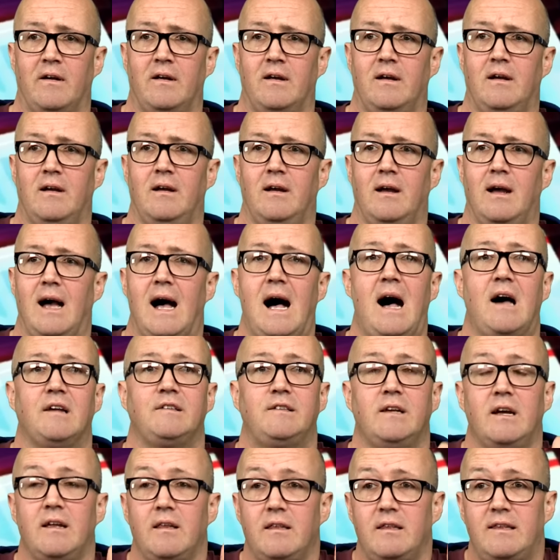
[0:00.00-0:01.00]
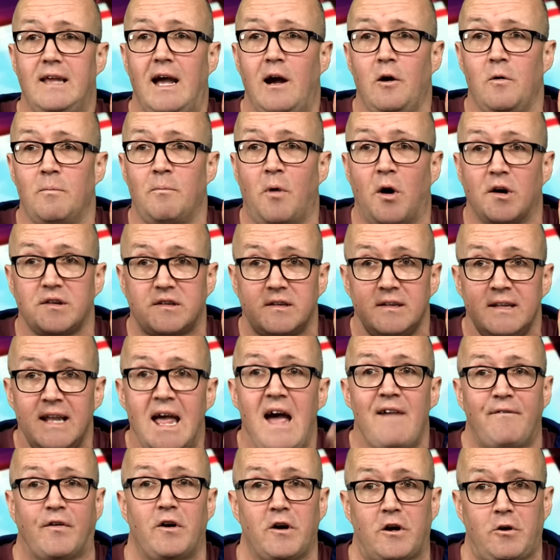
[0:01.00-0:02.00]
Okay. As a thou must
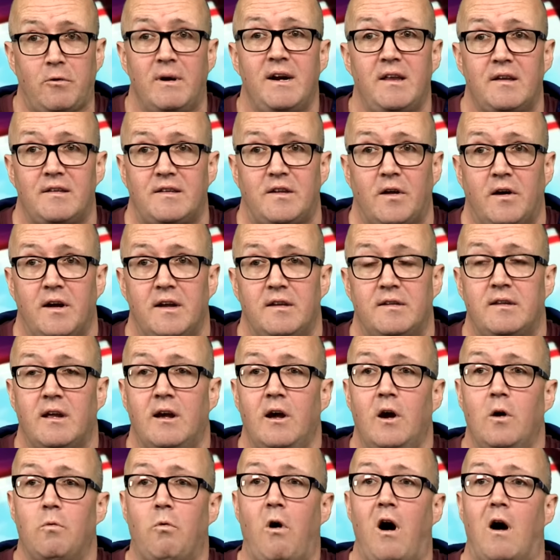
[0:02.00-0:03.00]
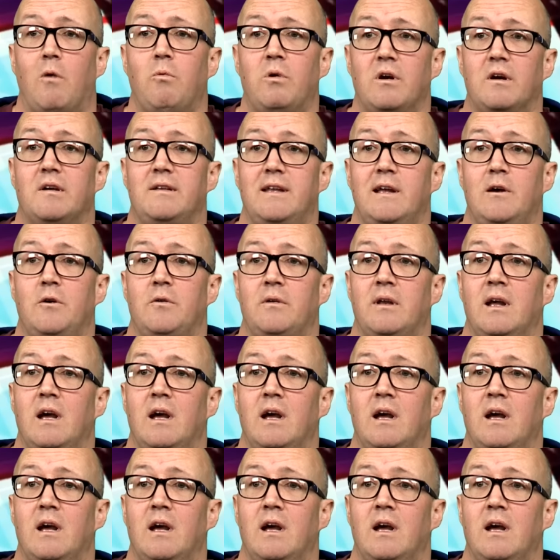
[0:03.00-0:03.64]
never criticise what we're doing.